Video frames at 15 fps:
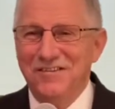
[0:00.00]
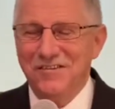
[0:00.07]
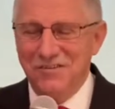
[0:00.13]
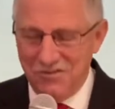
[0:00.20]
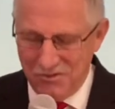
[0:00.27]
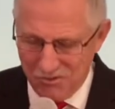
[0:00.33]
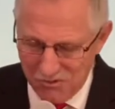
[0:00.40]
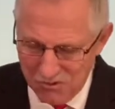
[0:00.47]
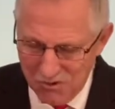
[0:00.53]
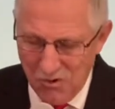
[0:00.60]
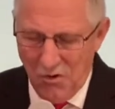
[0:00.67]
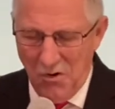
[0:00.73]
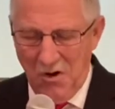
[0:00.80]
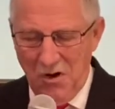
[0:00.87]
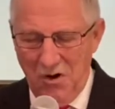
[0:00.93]
to
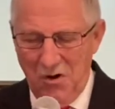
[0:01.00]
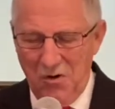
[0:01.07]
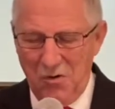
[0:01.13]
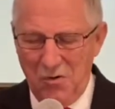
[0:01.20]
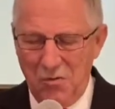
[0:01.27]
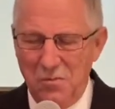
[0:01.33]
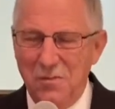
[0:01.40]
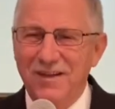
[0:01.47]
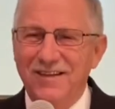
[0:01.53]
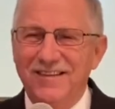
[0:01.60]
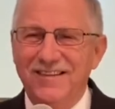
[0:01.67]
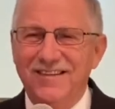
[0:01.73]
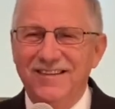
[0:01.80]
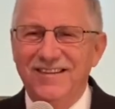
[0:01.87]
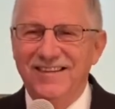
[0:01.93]
your home,
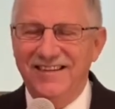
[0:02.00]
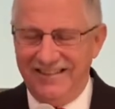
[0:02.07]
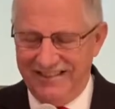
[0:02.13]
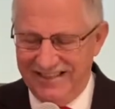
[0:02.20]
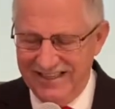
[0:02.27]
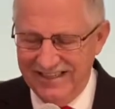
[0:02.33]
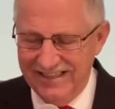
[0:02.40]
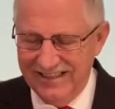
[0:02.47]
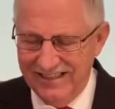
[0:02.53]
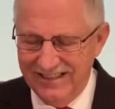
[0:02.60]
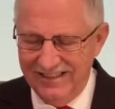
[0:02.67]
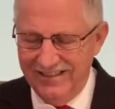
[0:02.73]
Tina